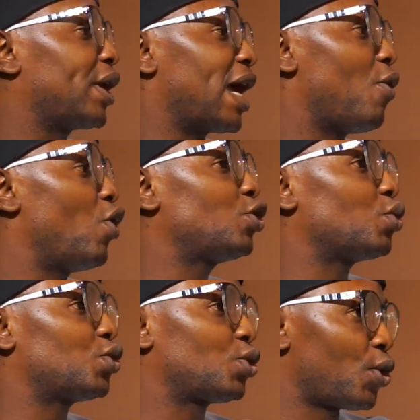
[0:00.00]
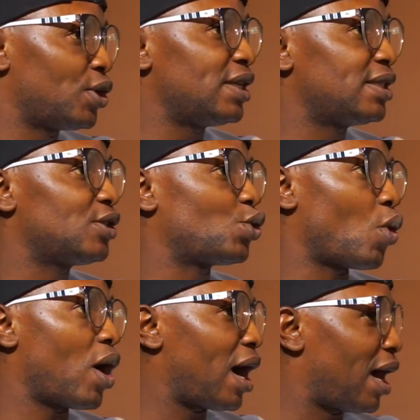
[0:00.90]
Okay, I want to throw this
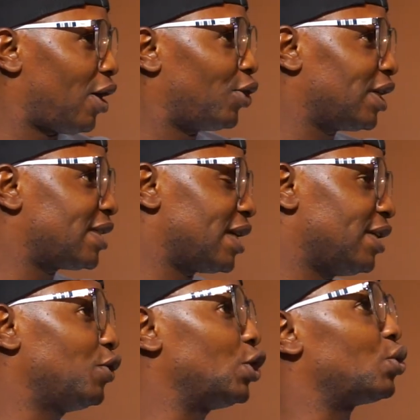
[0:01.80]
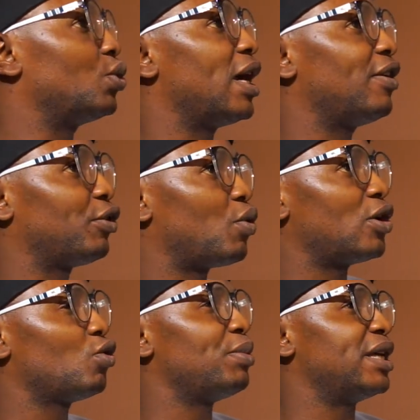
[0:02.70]
to our audience and even to
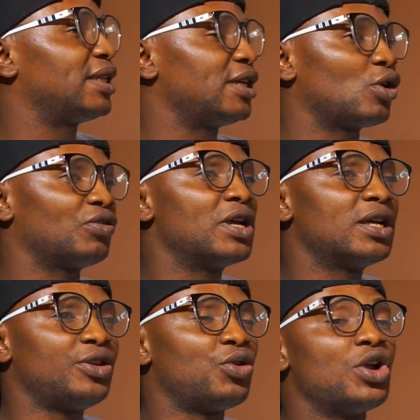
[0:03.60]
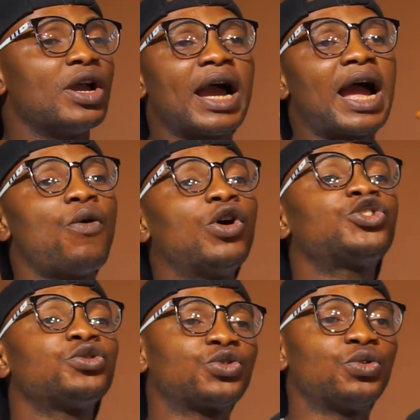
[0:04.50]
everyone who may think of, I
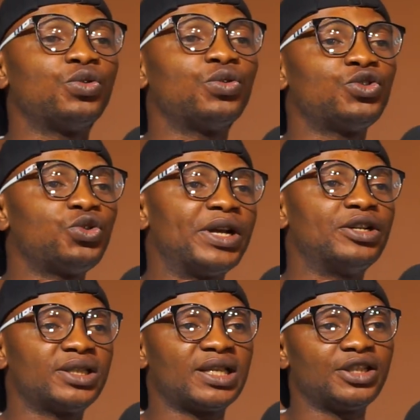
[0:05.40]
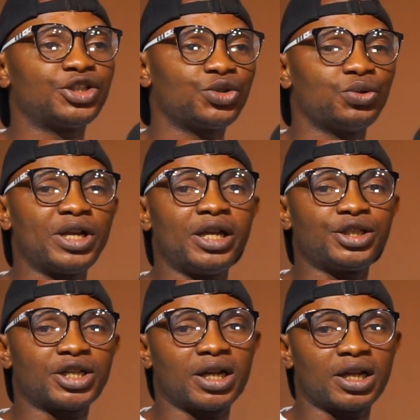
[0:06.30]
want you to do a research, do
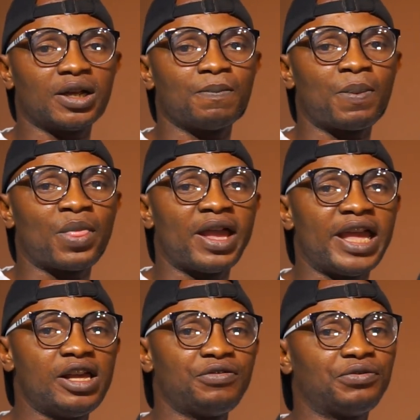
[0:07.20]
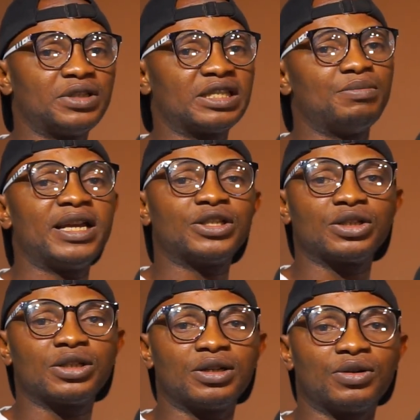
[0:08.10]
a check. If
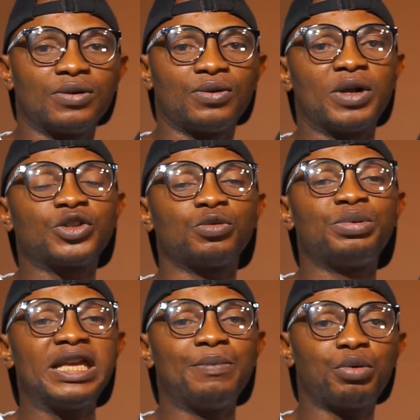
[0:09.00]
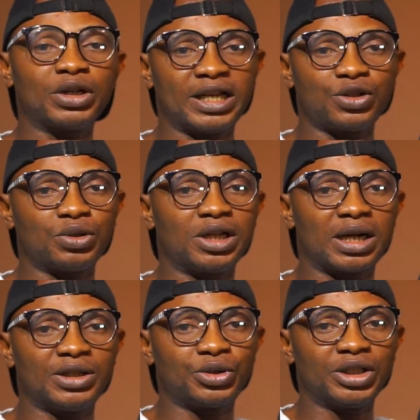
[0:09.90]
cement were to be imported to the
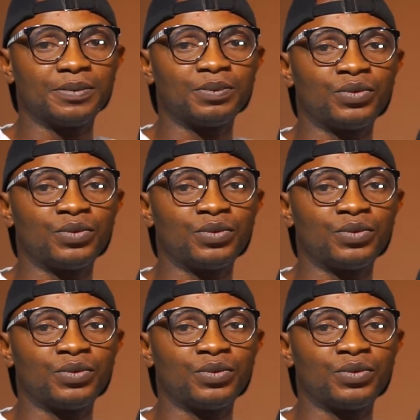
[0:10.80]
country,